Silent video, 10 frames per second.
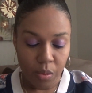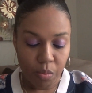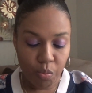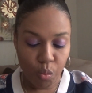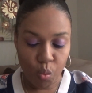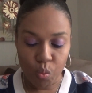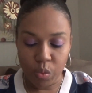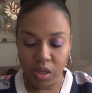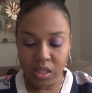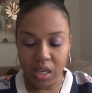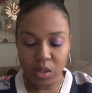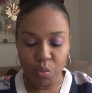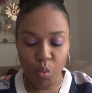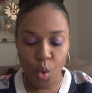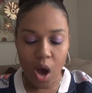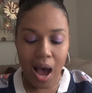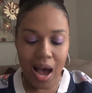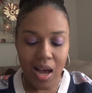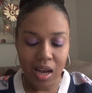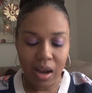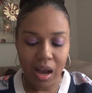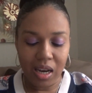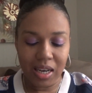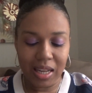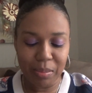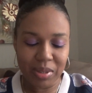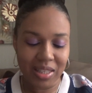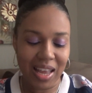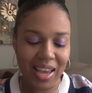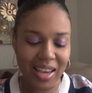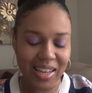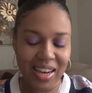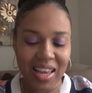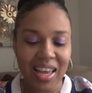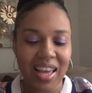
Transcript: Mm, it says my Lip Stain,